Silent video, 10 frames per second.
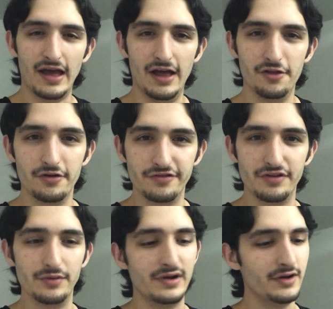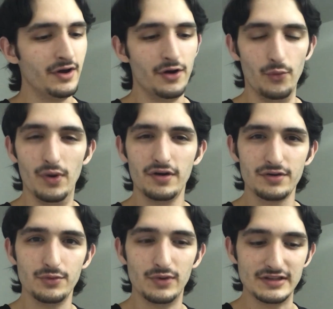Hello everyone,
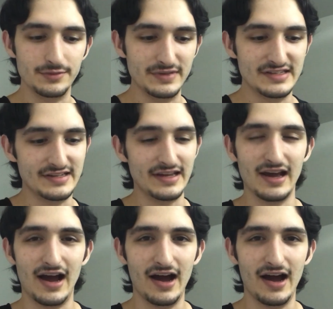welcome to What's Missing.